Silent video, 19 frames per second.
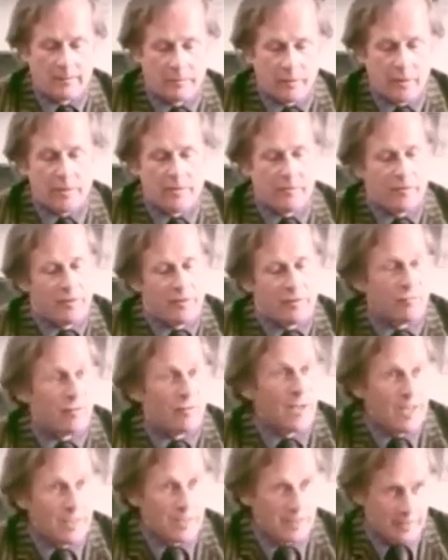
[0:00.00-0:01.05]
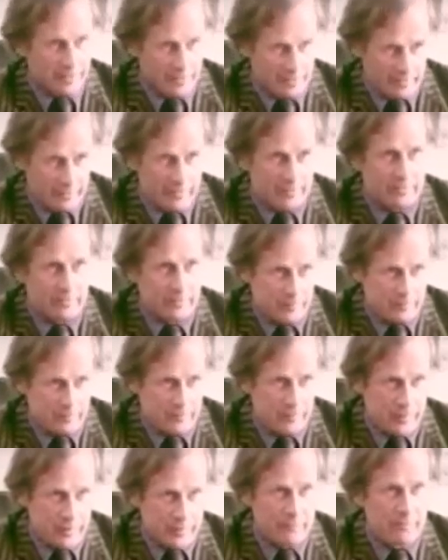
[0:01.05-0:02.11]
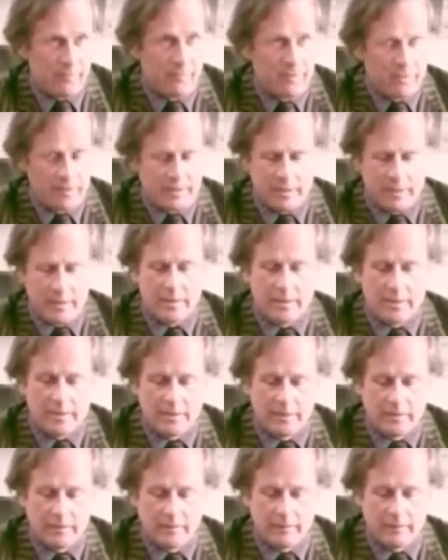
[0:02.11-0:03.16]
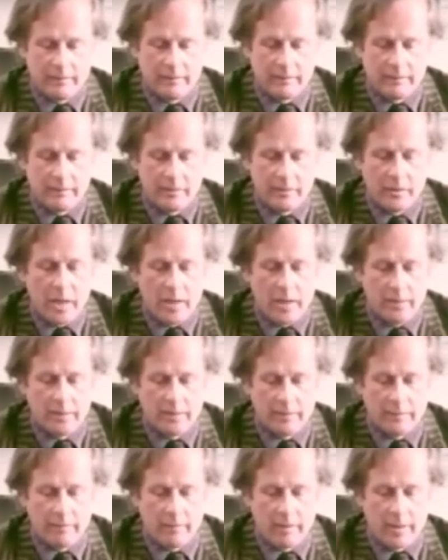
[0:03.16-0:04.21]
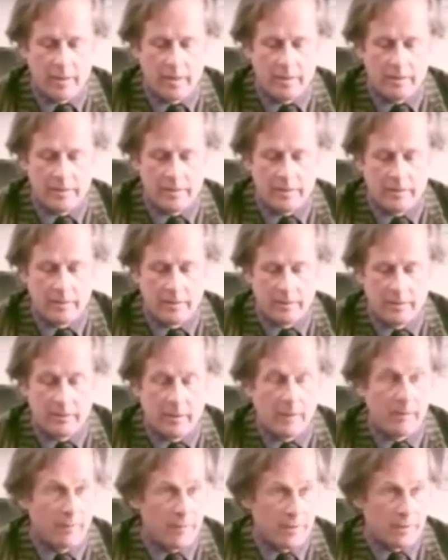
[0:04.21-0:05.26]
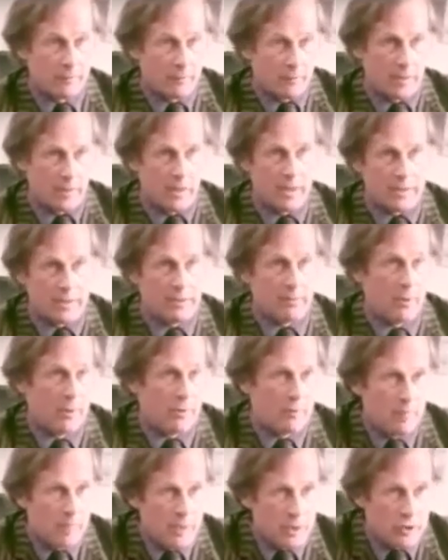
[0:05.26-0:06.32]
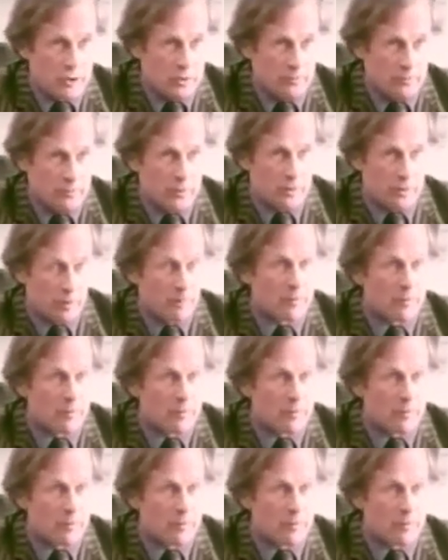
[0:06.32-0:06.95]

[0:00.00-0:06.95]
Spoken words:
Freud's theory is related to the things we've been discussing in a variety of ways. And first of all, the last way you mentioned, Freud